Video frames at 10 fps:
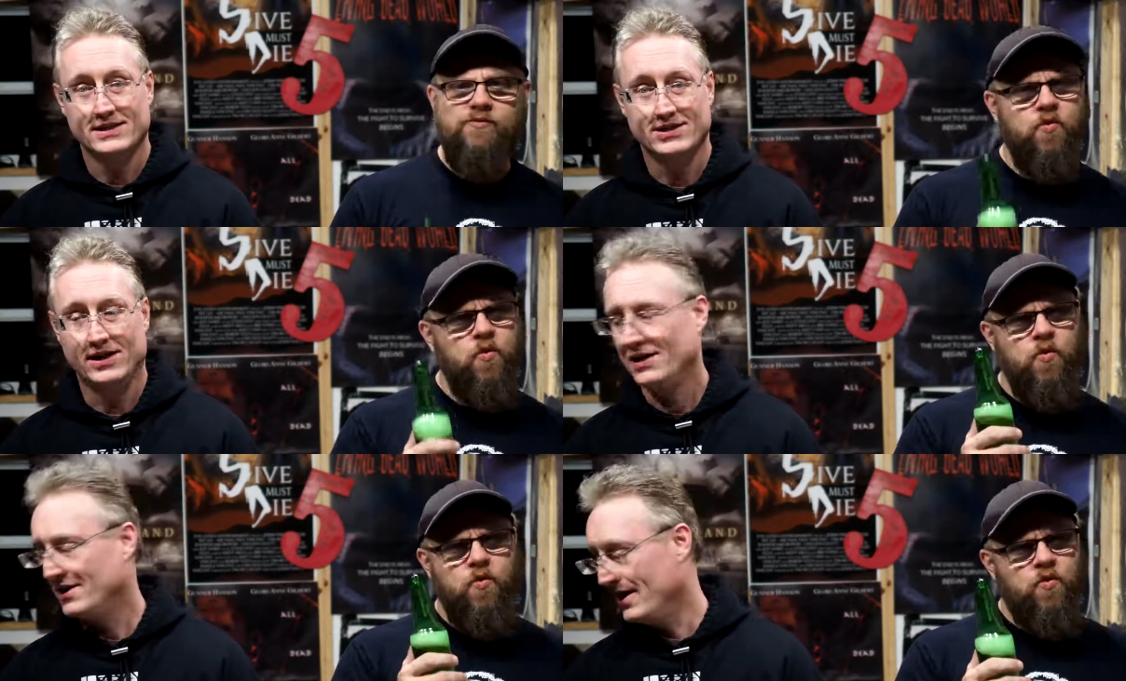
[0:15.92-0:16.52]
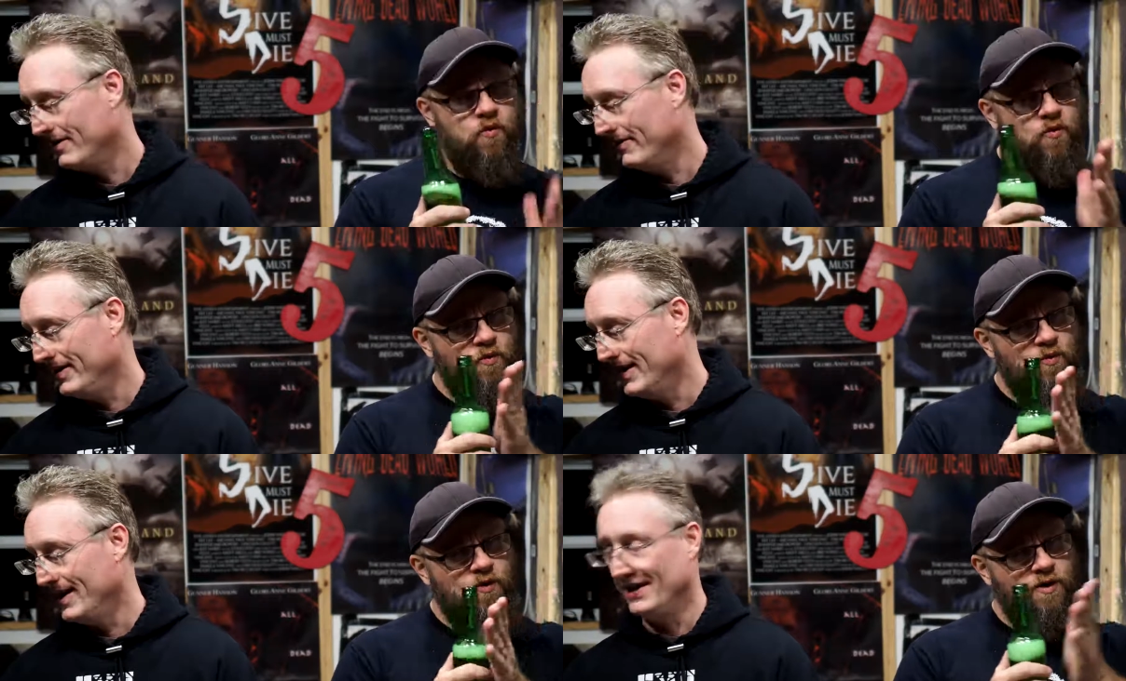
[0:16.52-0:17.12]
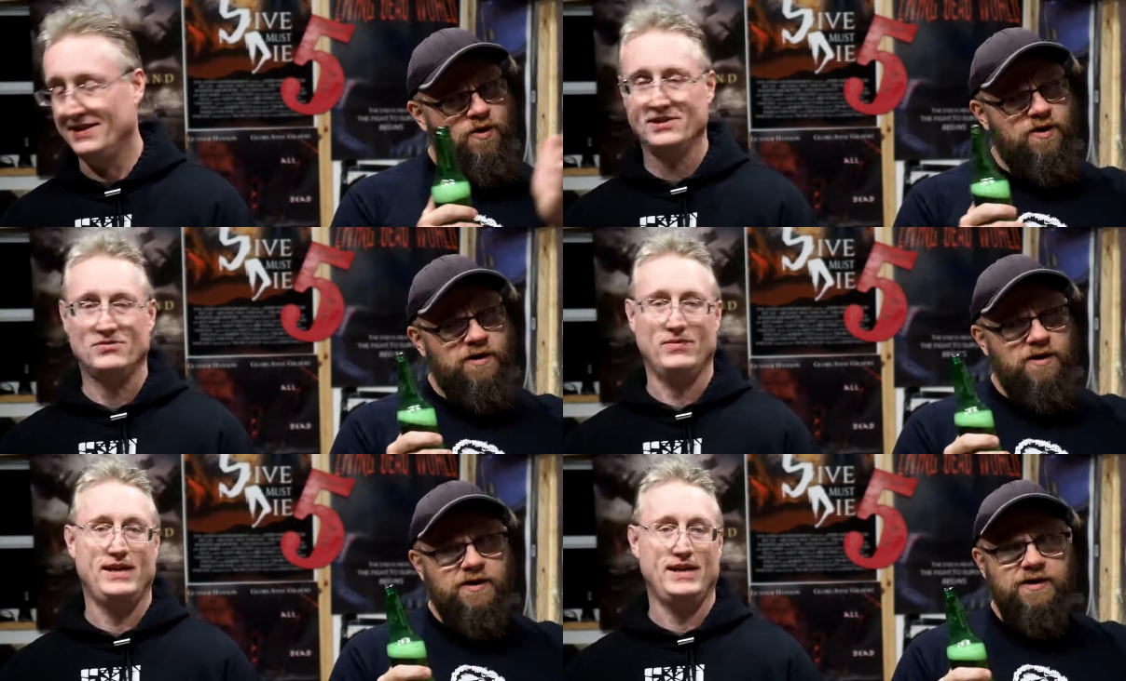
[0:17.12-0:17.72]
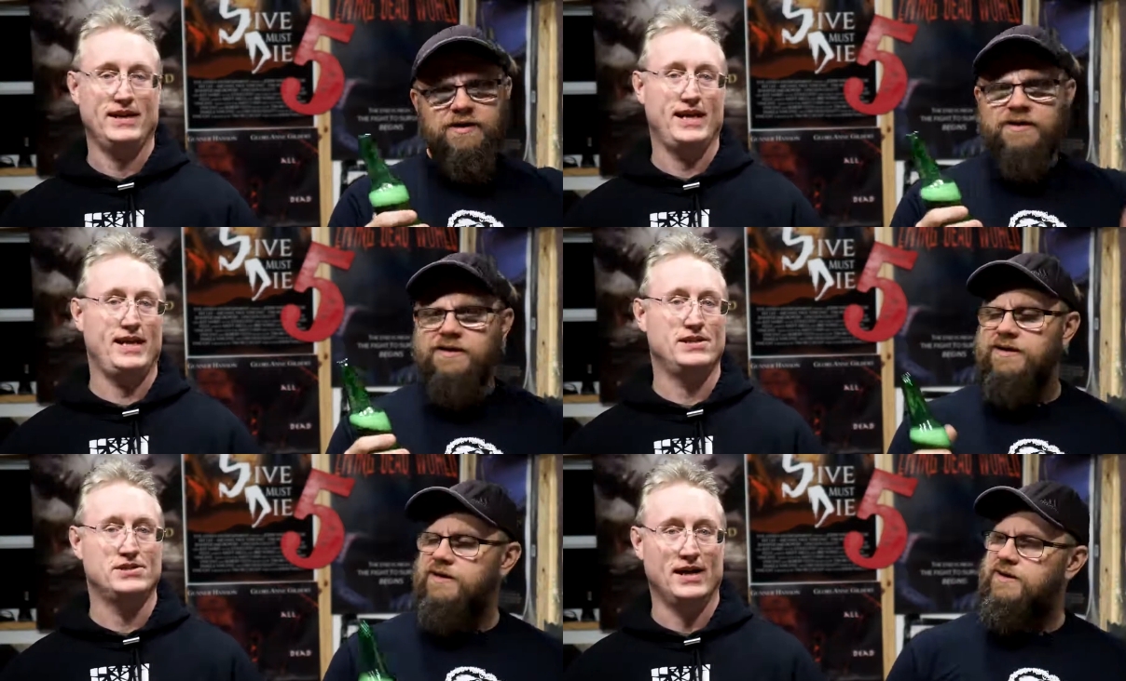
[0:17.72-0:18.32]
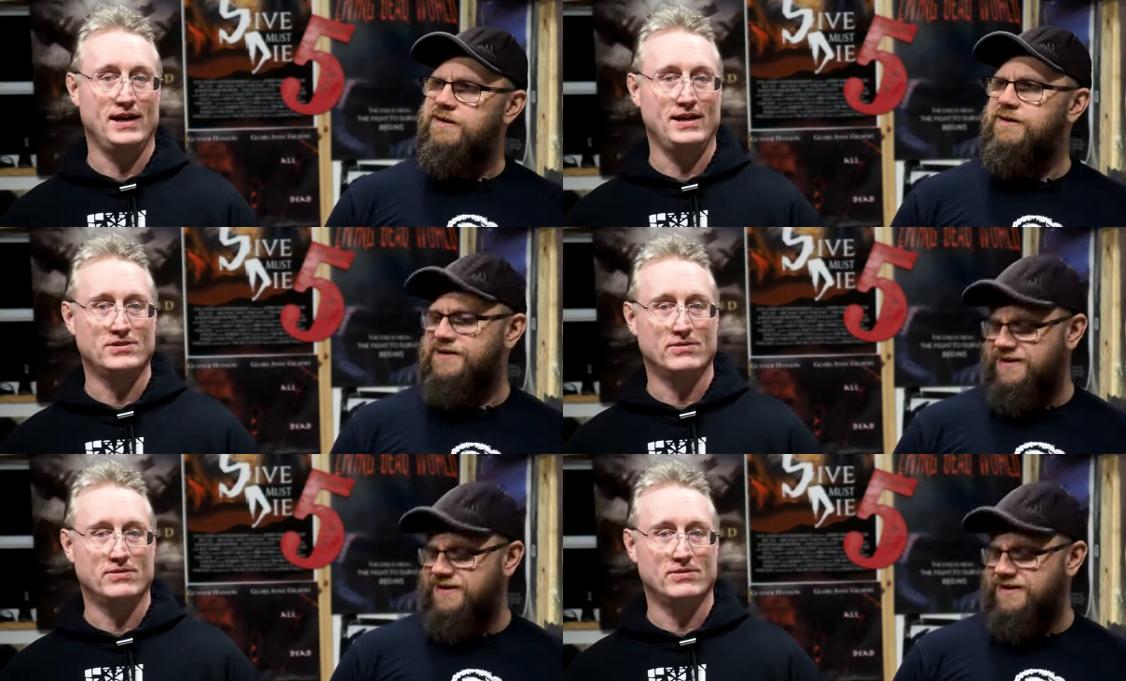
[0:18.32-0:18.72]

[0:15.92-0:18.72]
Speaker 1: Sean Connery died this week at age 90, so